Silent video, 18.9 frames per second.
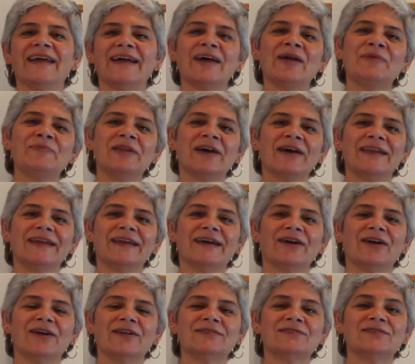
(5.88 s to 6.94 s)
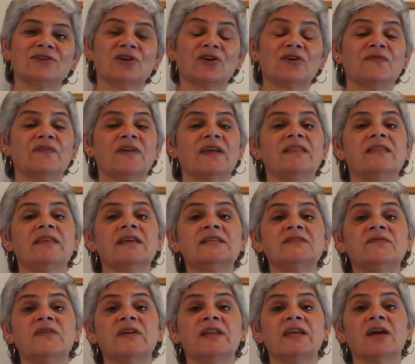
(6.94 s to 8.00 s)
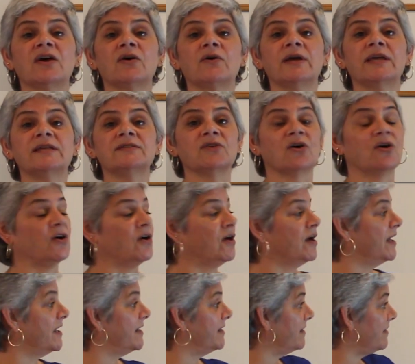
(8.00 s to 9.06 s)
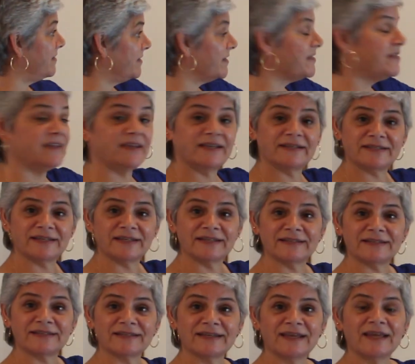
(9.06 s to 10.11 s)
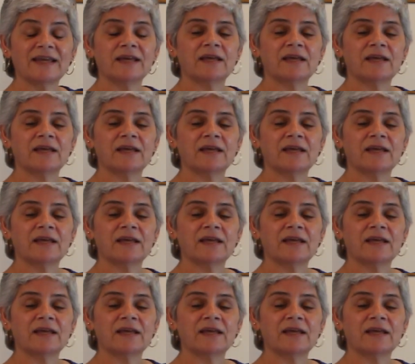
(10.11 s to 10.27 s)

I'm Nadia Arnsdorf, and this video is on the thesis.